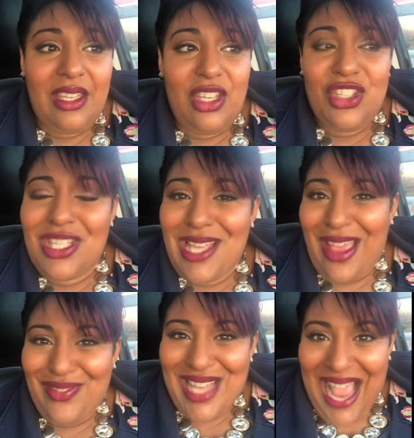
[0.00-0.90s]
you just
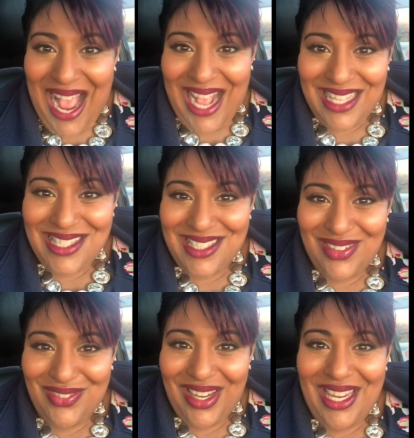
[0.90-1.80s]
have to ask,
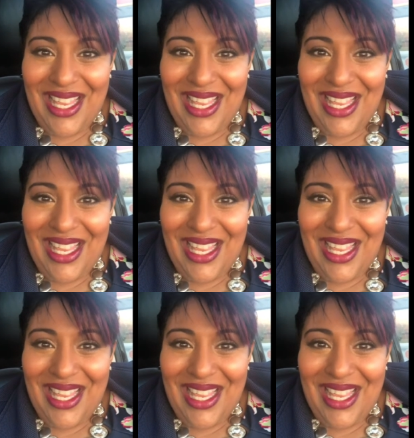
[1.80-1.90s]
right?